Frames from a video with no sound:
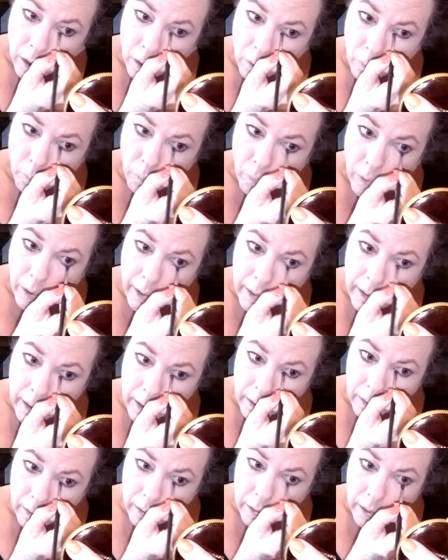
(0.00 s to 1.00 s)

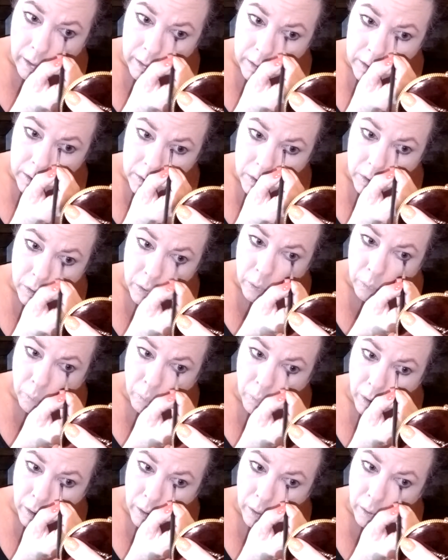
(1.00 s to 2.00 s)
right next to your
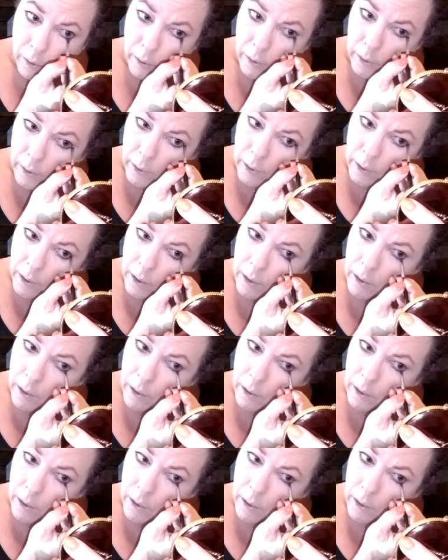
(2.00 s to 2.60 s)
waterline